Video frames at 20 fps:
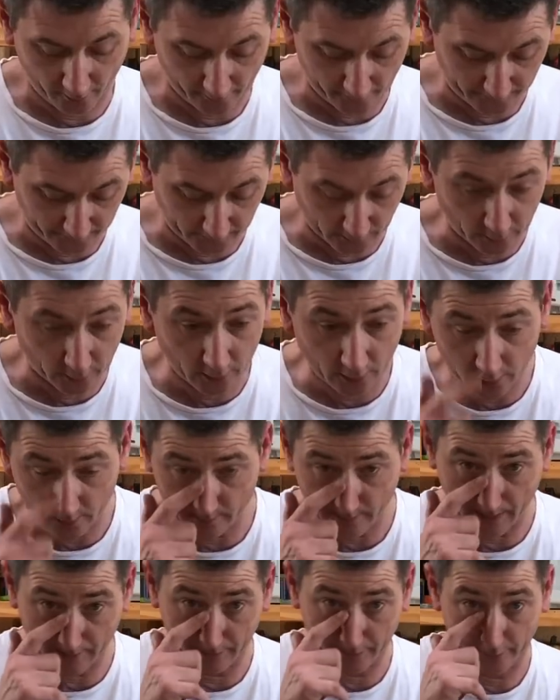and the floor,
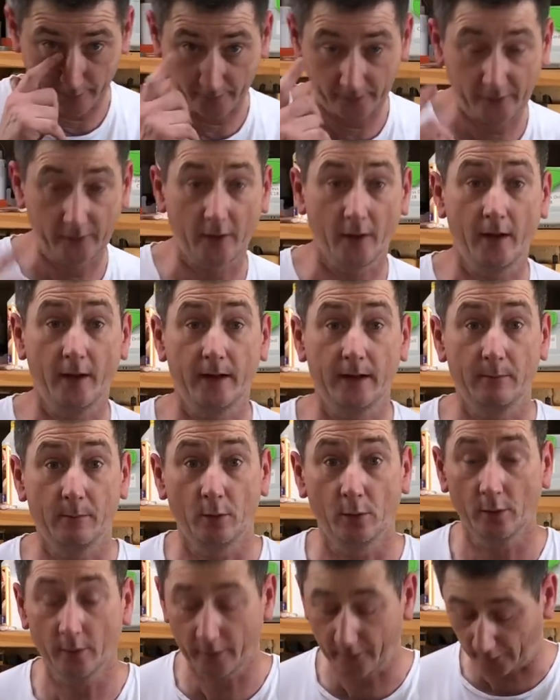maybe doing skirting
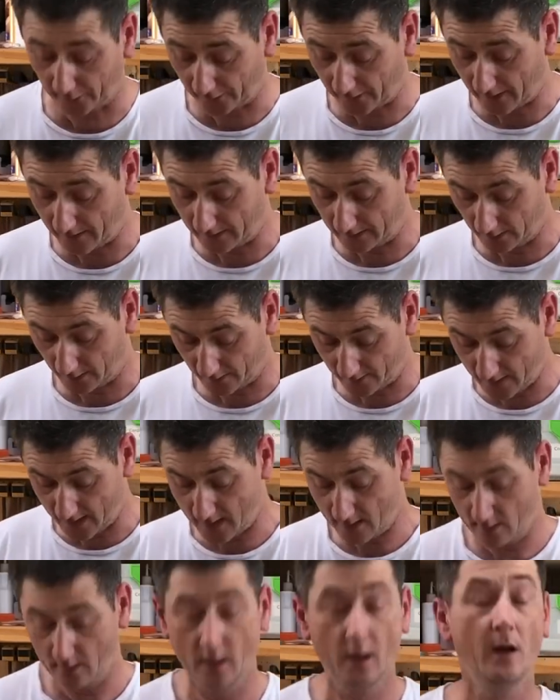boards or something like that,
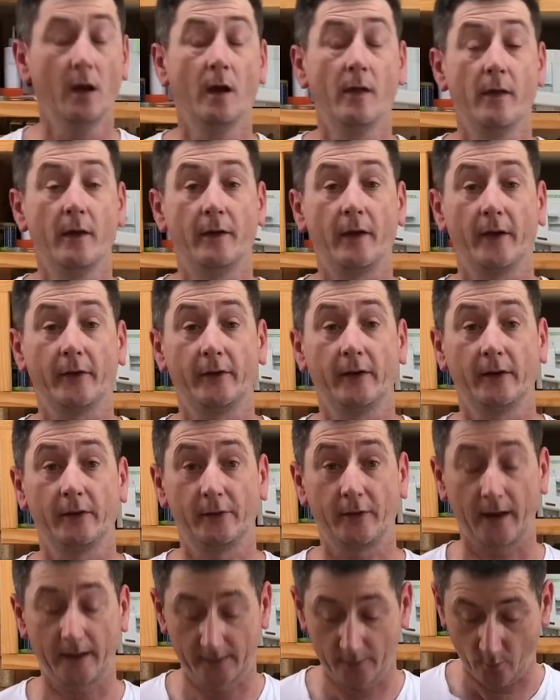the dust
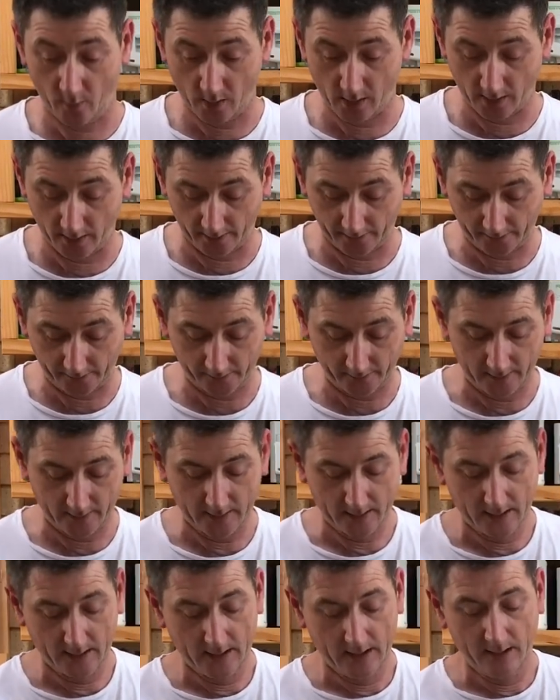extractor works.
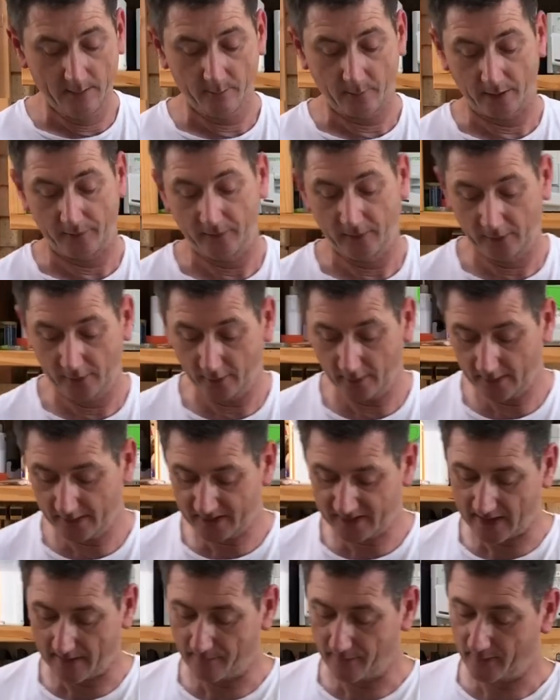But if you're doing
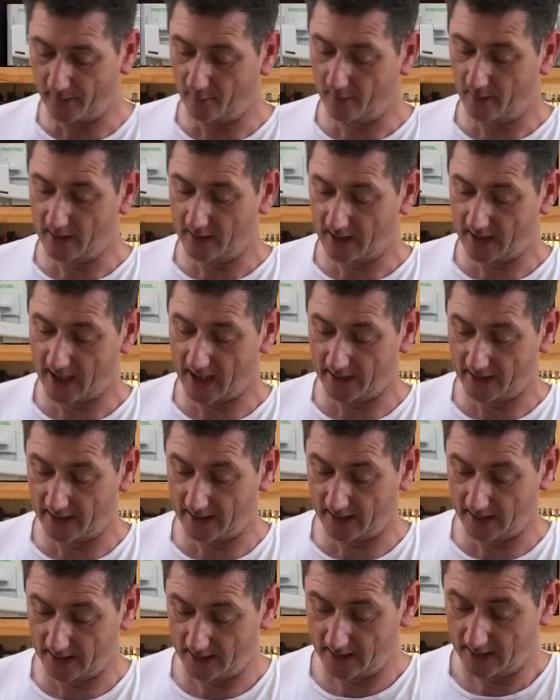something where you're
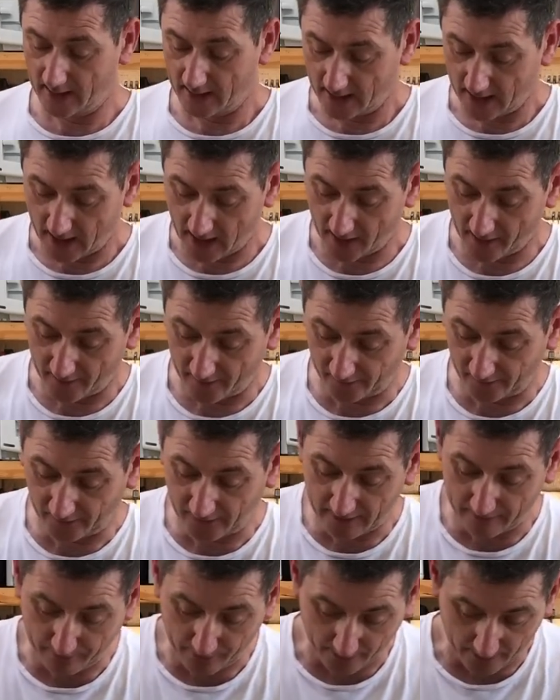cutting at the
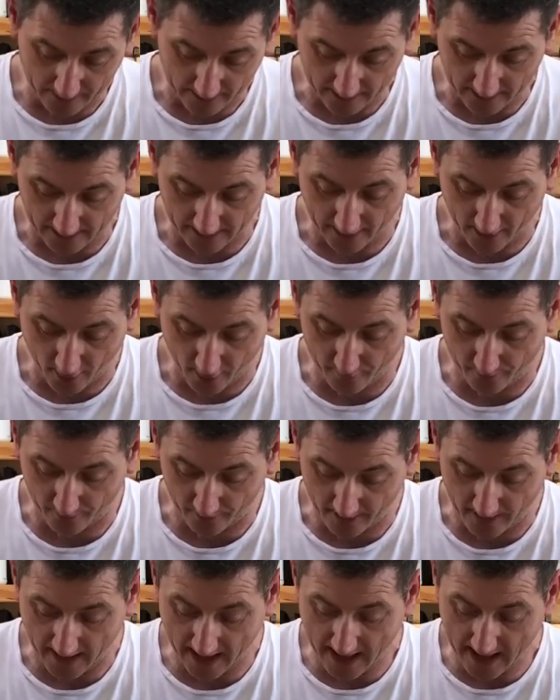tip in
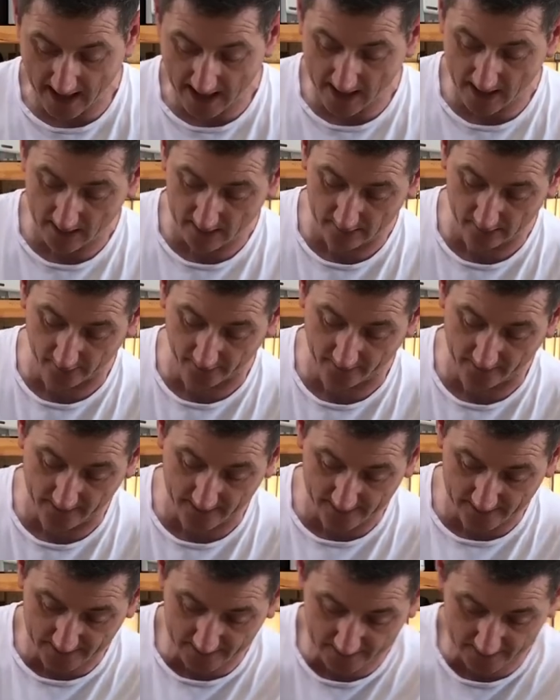open air, like
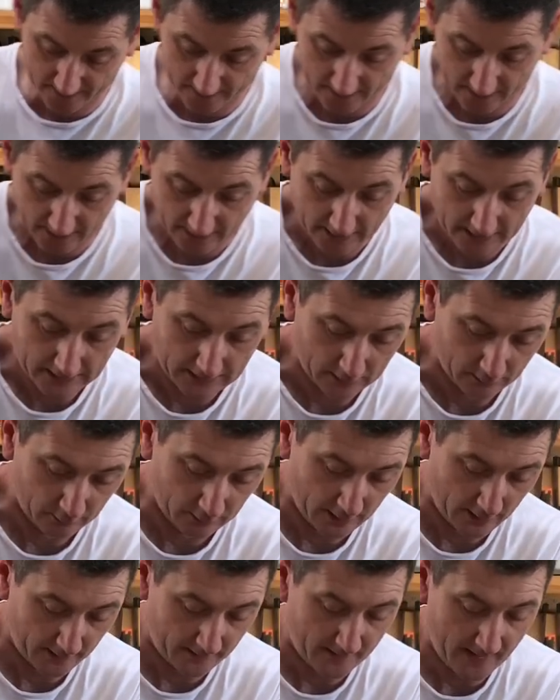this, or
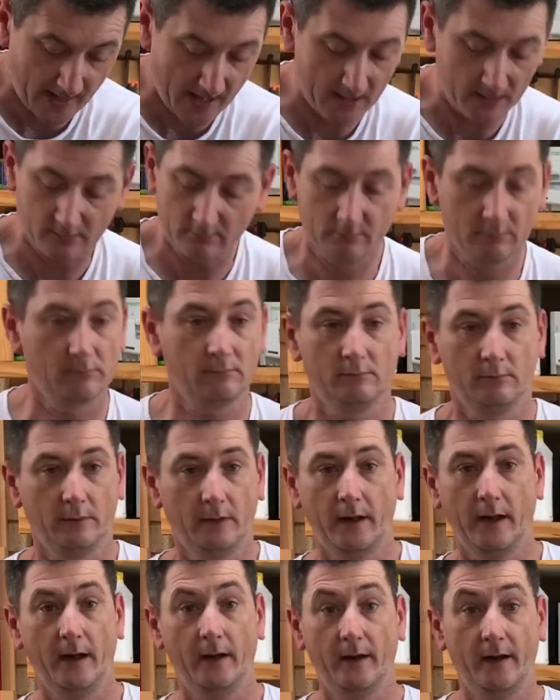like that,
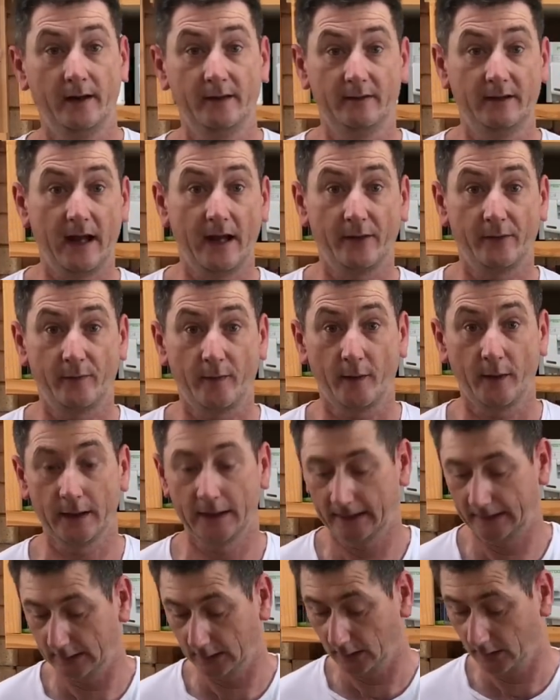it gets very
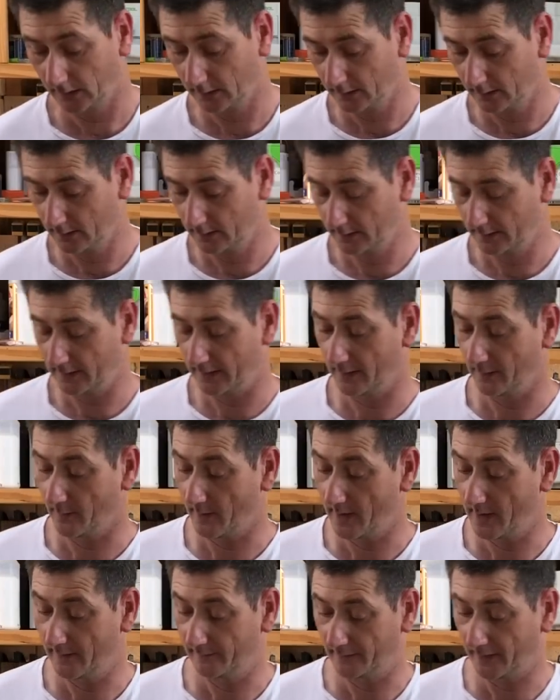little in the
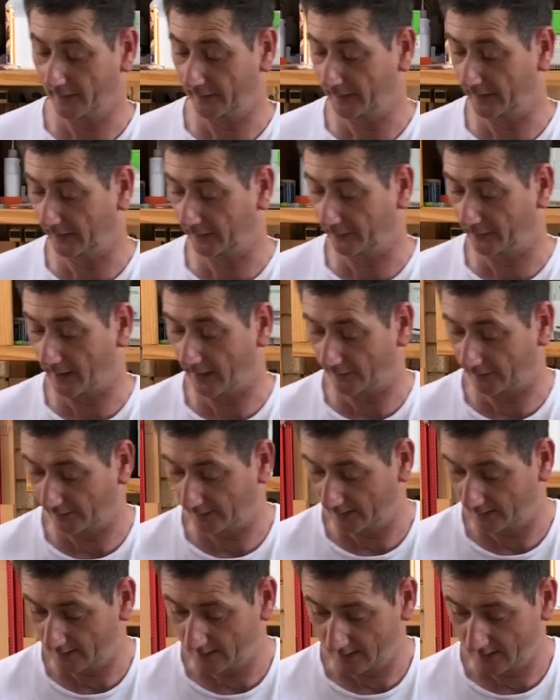way of dust extraction.